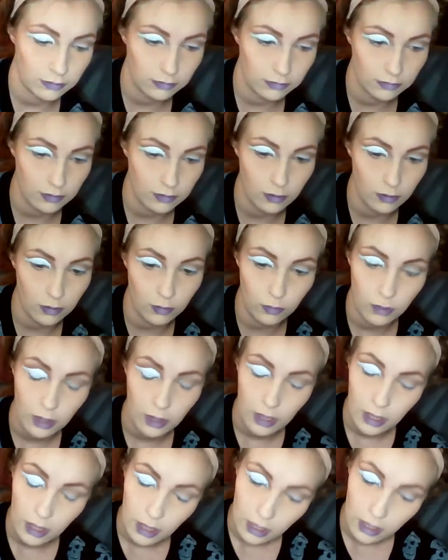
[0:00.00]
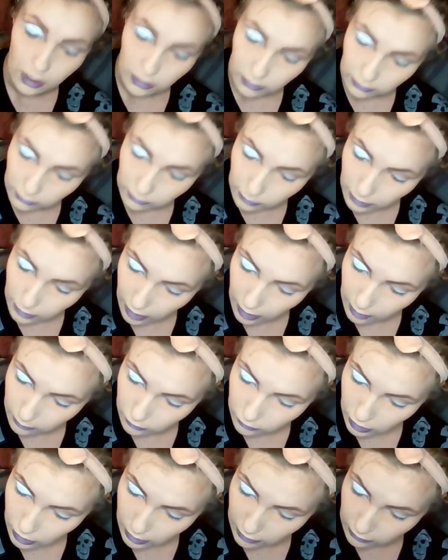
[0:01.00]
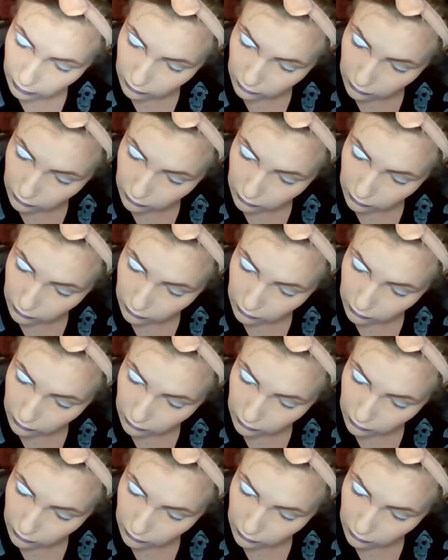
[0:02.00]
So that's what I'm trying to